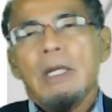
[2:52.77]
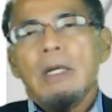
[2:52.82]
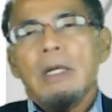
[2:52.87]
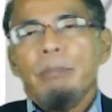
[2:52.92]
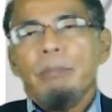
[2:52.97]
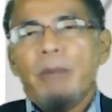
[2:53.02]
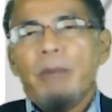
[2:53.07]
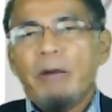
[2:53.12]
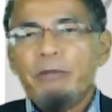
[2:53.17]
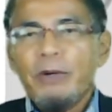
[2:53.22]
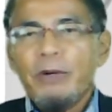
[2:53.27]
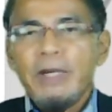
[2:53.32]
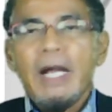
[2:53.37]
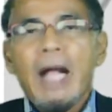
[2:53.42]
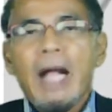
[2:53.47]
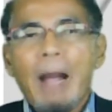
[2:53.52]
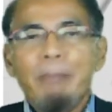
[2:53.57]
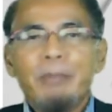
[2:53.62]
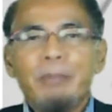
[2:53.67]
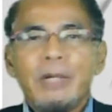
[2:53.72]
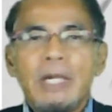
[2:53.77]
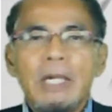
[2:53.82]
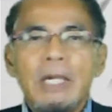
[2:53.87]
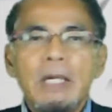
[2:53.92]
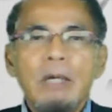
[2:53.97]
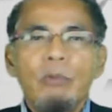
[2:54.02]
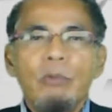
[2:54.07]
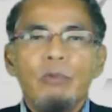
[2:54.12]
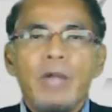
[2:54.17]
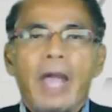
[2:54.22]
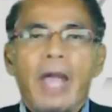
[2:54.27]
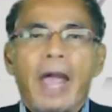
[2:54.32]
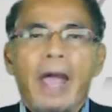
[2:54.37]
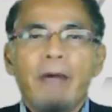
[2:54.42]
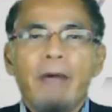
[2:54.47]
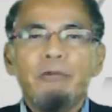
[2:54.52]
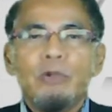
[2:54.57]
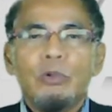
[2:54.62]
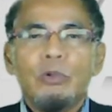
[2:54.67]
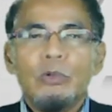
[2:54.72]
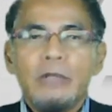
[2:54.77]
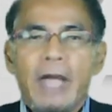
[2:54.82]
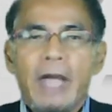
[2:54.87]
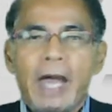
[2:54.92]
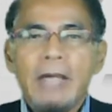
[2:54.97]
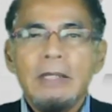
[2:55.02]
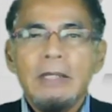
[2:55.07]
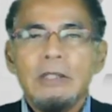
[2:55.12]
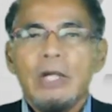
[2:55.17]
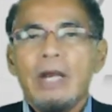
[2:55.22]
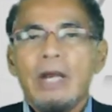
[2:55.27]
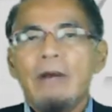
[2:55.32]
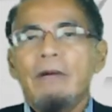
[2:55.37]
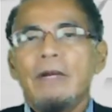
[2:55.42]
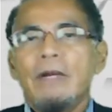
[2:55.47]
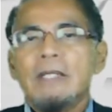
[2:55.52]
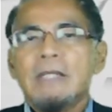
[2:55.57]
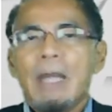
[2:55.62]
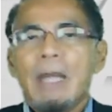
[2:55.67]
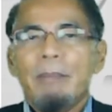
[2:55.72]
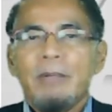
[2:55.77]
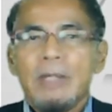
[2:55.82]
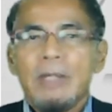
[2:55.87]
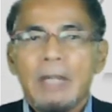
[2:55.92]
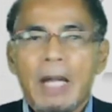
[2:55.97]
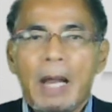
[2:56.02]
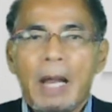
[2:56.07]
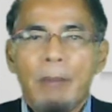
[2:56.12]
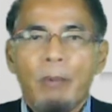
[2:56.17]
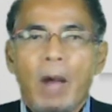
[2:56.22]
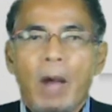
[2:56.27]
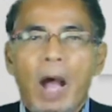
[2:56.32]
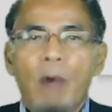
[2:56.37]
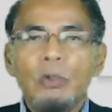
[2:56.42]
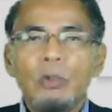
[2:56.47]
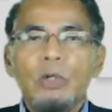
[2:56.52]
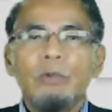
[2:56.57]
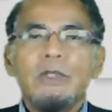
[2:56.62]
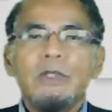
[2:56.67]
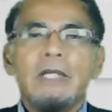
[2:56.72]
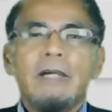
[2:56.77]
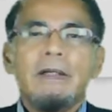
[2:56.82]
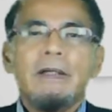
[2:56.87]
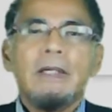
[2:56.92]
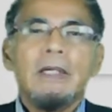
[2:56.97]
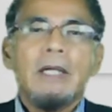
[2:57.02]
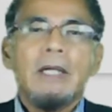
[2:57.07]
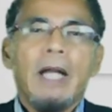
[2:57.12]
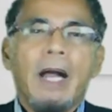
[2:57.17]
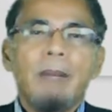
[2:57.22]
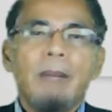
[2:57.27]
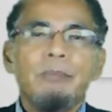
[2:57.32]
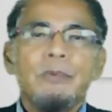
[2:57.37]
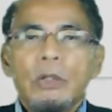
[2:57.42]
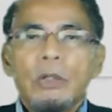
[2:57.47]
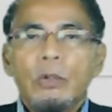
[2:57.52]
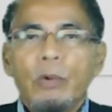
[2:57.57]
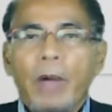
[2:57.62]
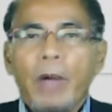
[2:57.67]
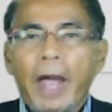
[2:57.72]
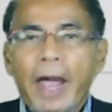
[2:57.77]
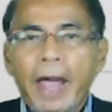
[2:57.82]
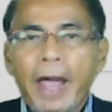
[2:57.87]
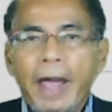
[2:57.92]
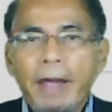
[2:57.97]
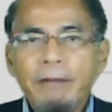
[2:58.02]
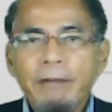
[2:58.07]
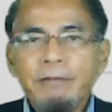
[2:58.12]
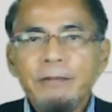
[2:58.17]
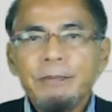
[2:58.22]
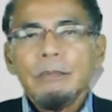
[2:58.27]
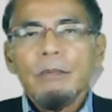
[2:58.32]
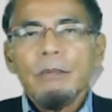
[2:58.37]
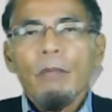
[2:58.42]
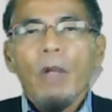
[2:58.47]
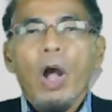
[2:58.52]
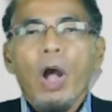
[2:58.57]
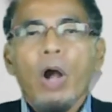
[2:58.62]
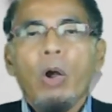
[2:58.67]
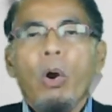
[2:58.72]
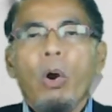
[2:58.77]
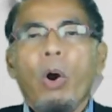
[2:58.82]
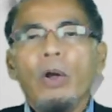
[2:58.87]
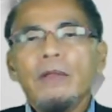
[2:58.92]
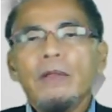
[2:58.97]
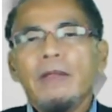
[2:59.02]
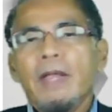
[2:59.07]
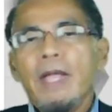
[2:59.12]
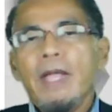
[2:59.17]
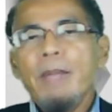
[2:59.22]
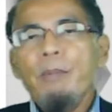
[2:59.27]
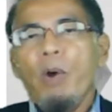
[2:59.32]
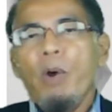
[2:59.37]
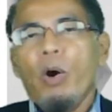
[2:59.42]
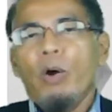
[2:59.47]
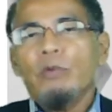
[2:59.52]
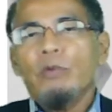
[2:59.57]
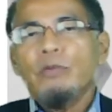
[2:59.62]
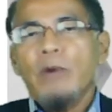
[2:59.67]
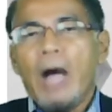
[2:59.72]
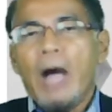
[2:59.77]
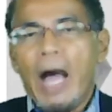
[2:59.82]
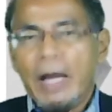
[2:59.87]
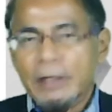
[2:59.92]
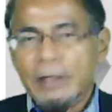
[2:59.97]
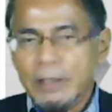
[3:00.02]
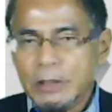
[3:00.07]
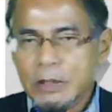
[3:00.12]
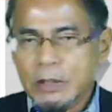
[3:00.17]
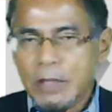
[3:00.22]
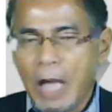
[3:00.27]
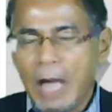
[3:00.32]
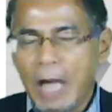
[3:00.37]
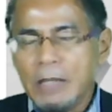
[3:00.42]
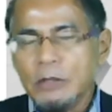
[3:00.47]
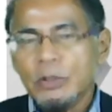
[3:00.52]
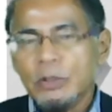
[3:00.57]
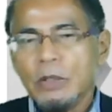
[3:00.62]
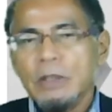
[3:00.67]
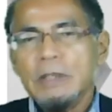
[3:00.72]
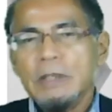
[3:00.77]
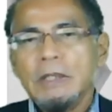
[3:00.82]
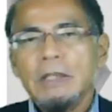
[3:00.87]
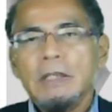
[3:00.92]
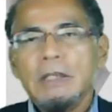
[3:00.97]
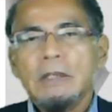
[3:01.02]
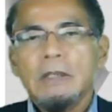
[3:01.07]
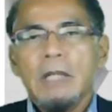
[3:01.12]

But for the company, we have to then generate some income. How do we generate income? To have a core team of agriculturalists,